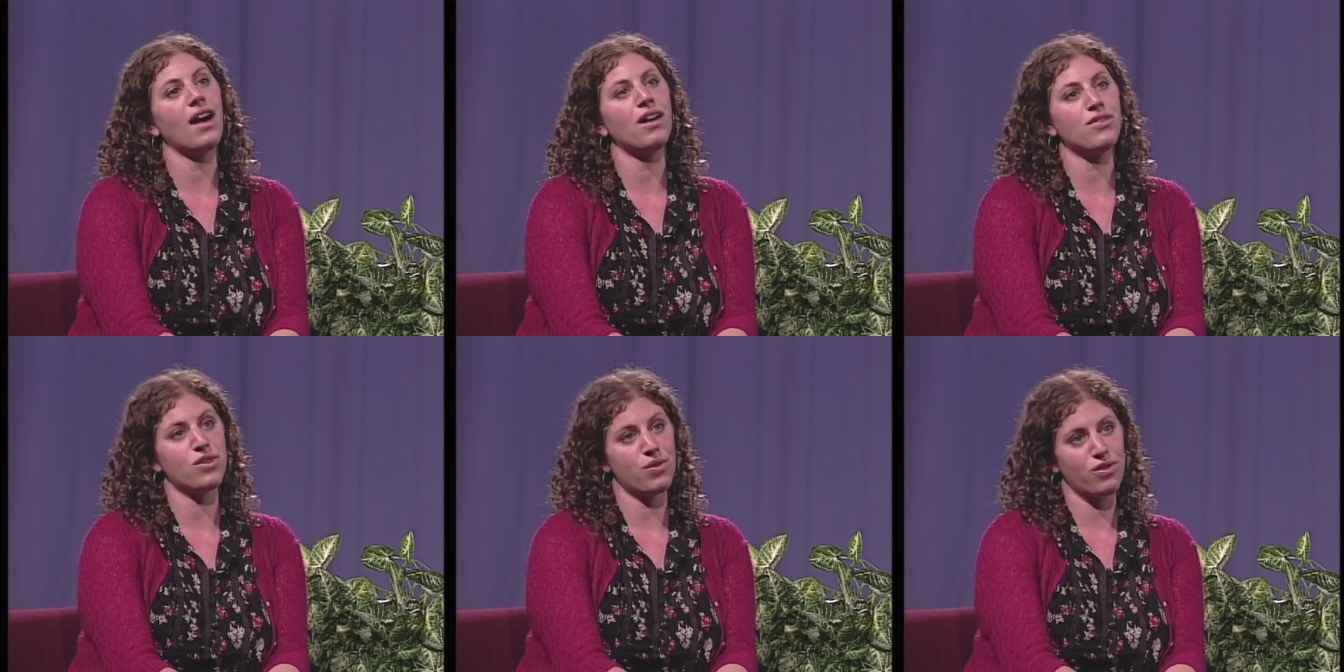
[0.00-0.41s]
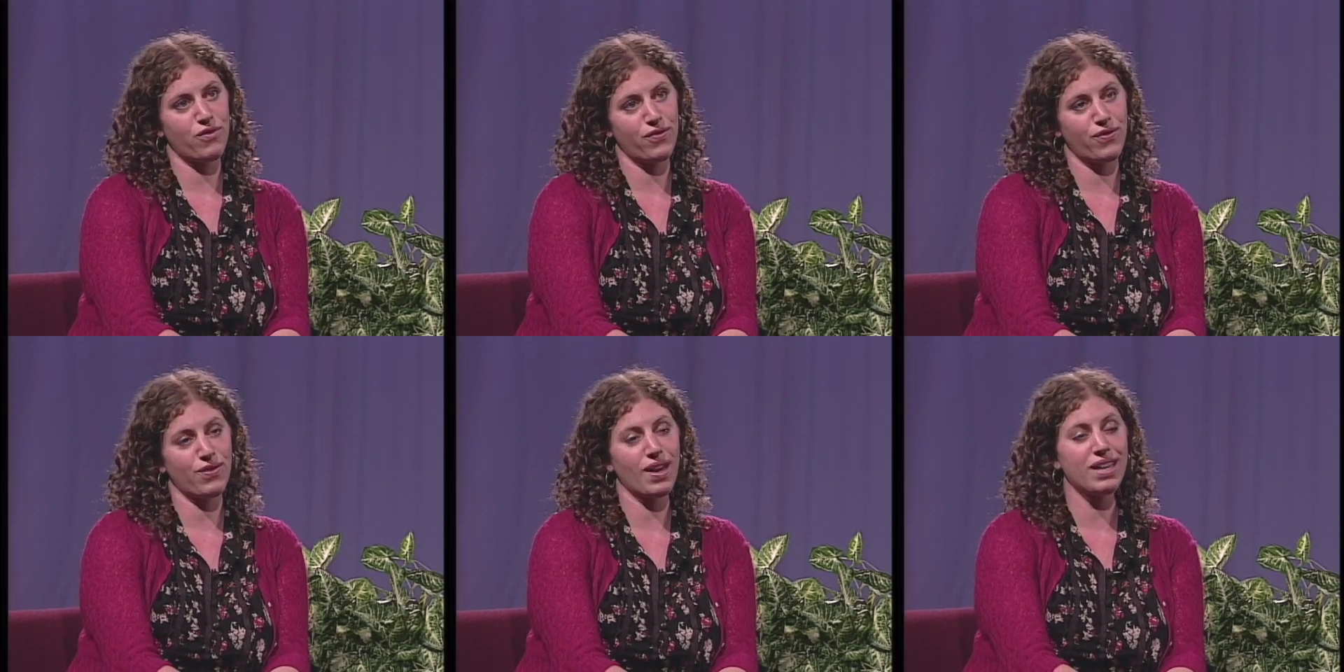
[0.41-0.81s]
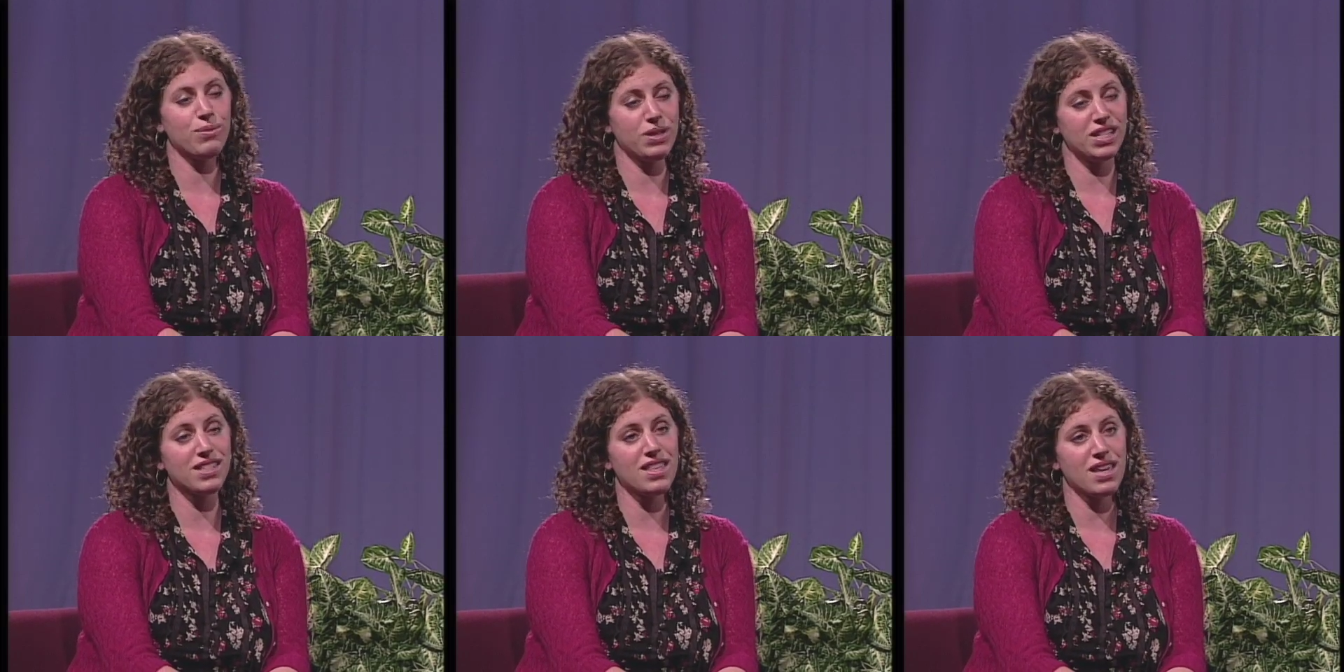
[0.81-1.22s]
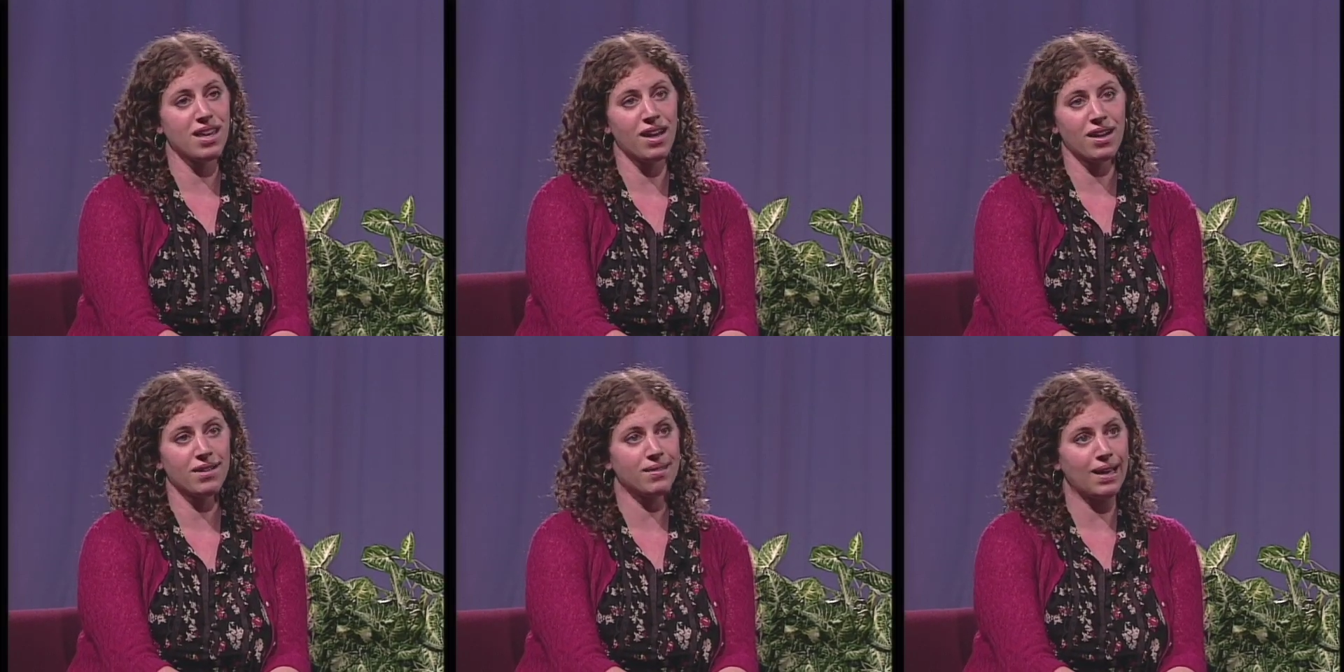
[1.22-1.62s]
Although I was
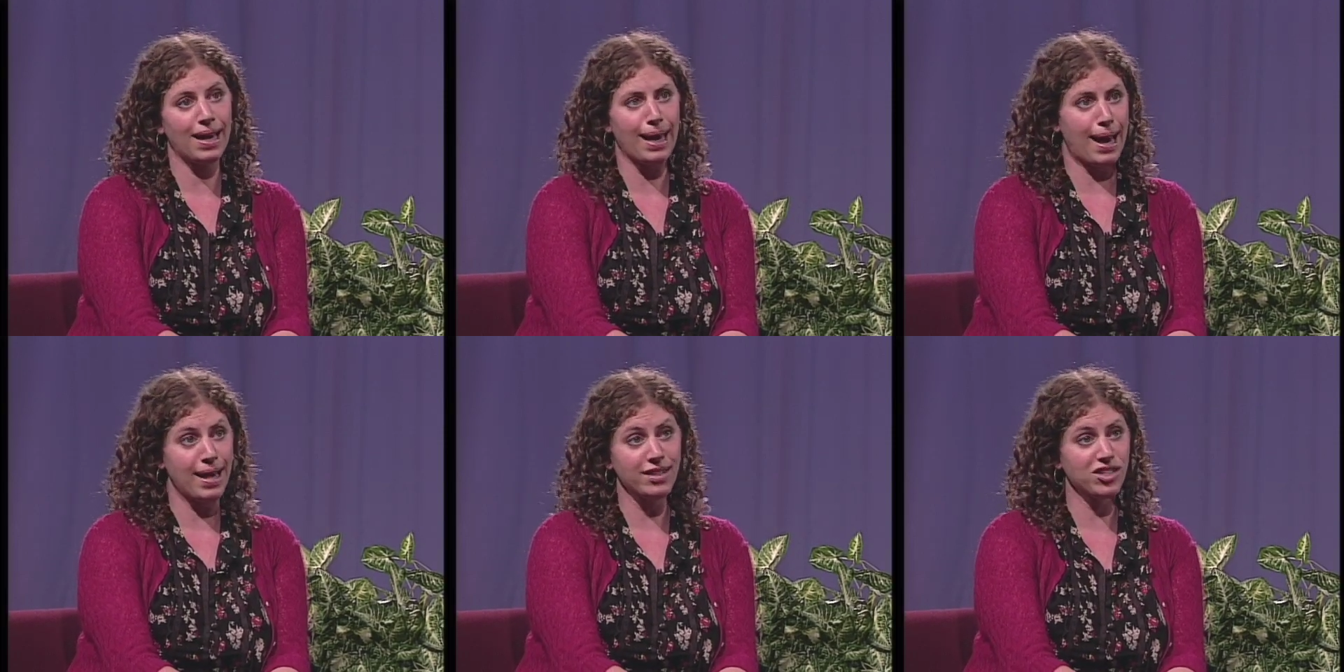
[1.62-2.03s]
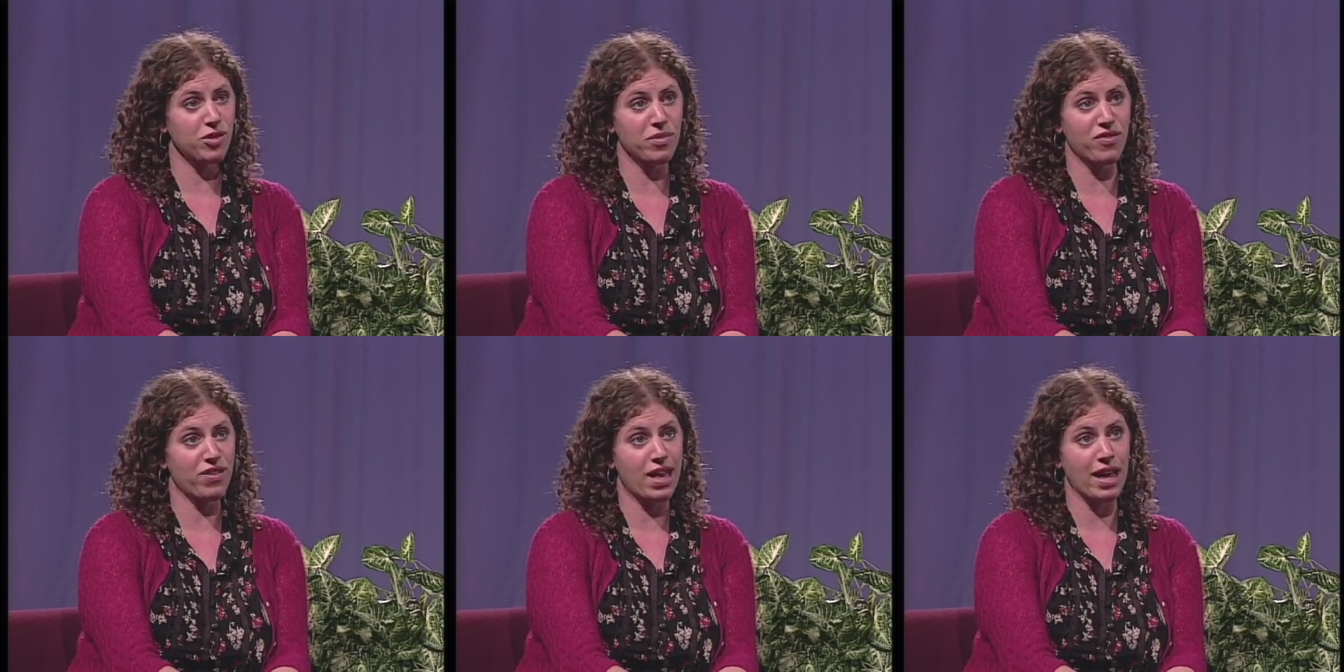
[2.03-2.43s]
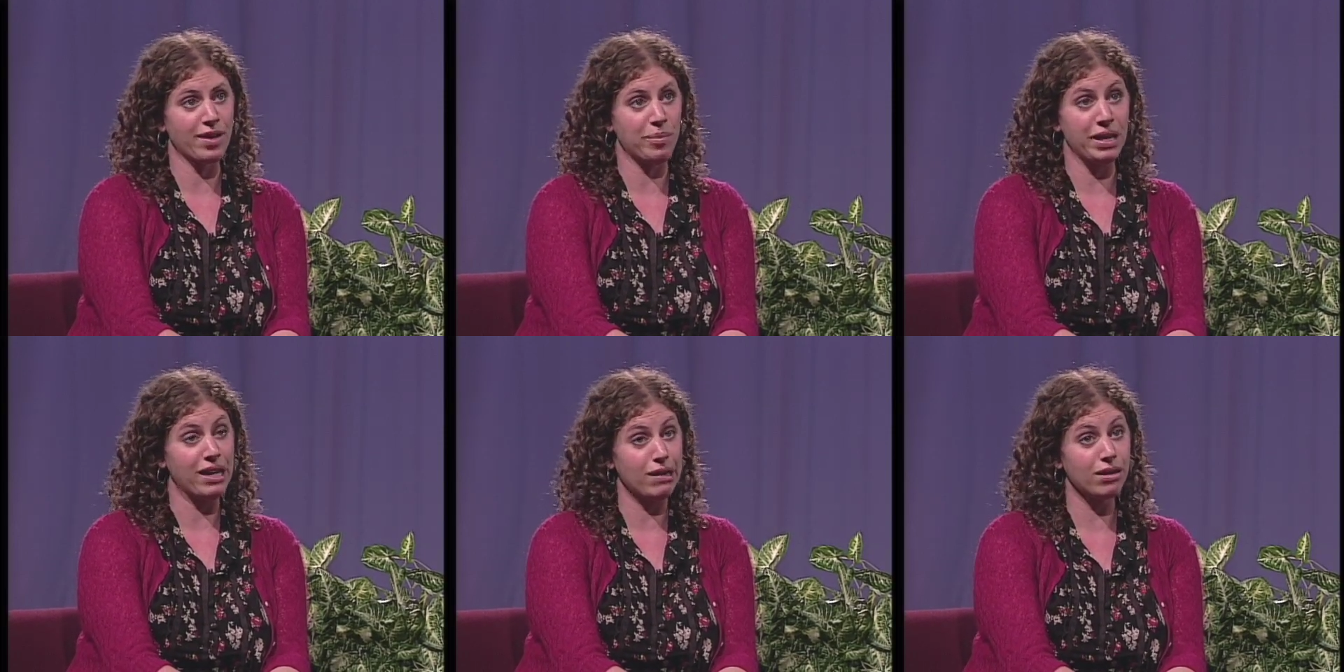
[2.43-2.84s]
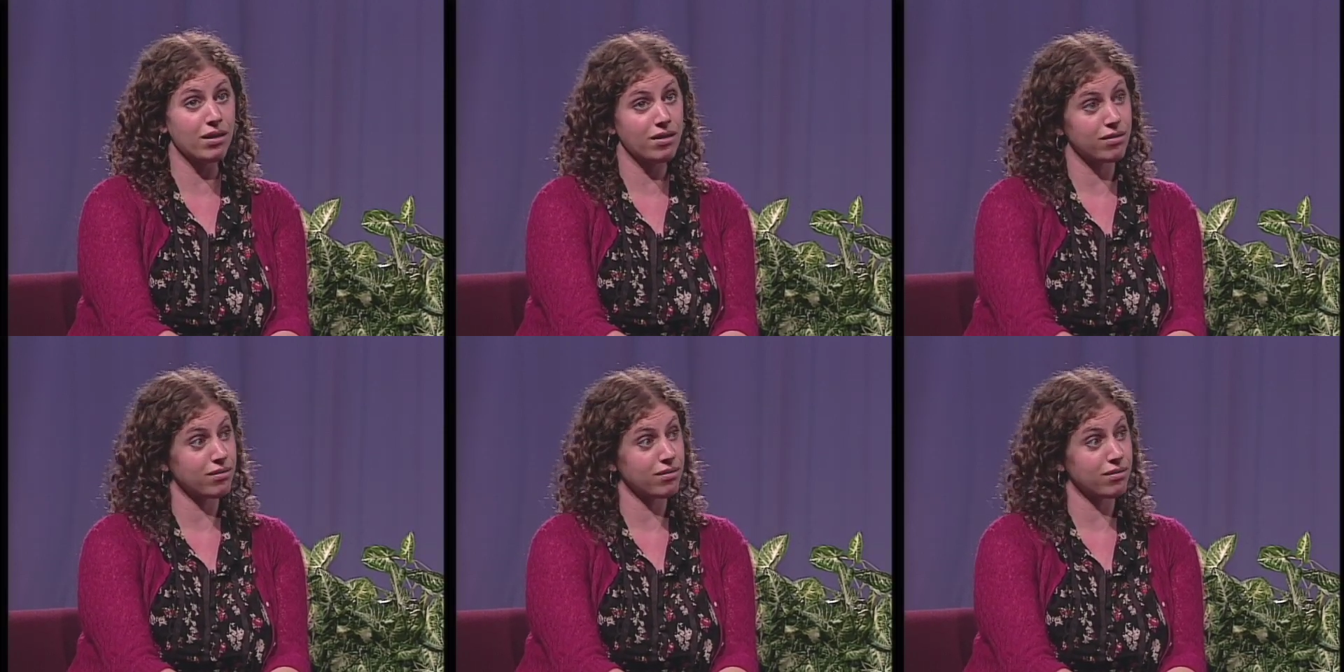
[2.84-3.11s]
thinking, I asked him if he had a minute.